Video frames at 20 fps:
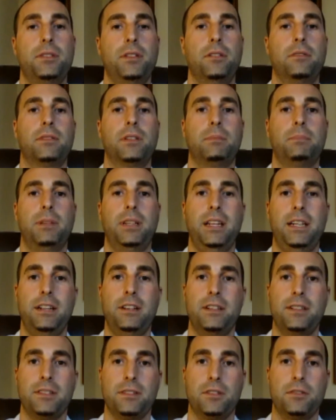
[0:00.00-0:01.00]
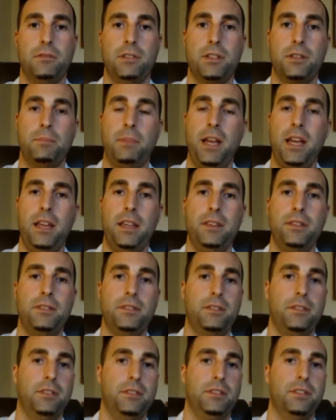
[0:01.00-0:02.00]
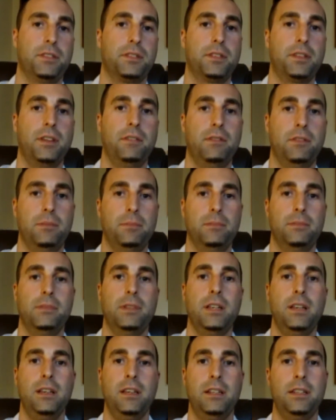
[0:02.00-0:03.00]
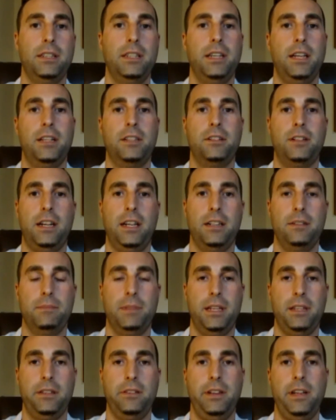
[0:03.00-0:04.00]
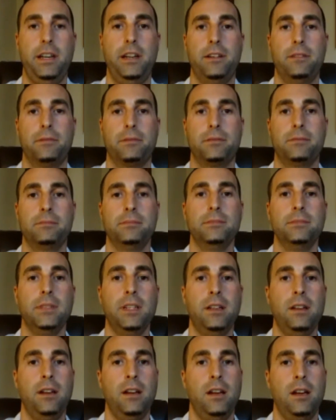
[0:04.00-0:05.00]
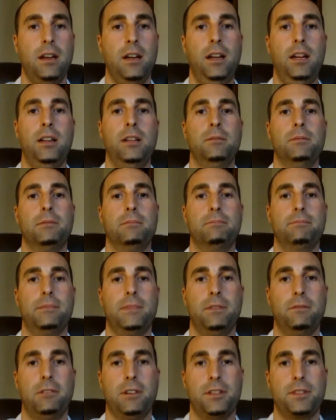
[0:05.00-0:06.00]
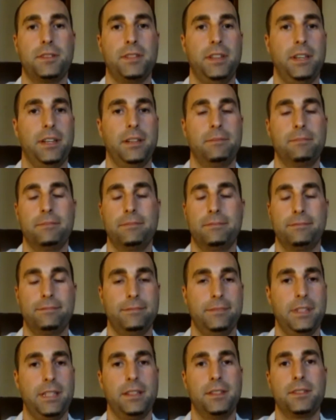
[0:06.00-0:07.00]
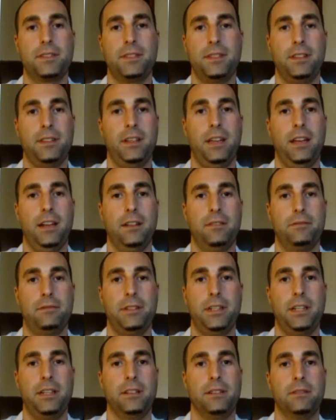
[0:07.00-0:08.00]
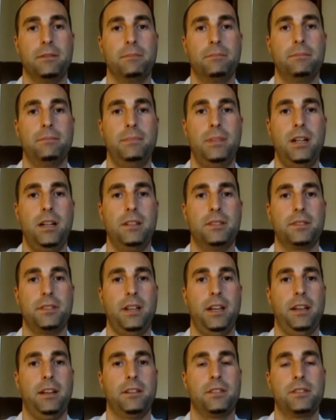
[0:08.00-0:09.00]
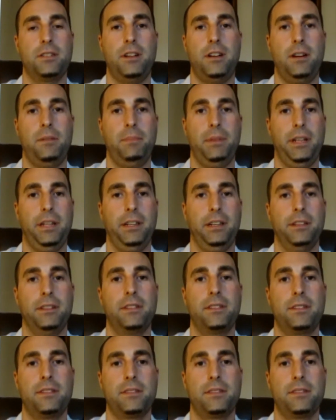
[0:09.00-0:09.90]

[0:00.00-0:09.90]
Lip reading: So if the player doesn't switch pens, you can just give them the other item that you have. The worst thing is to get a freaking ball sign in Sharpie.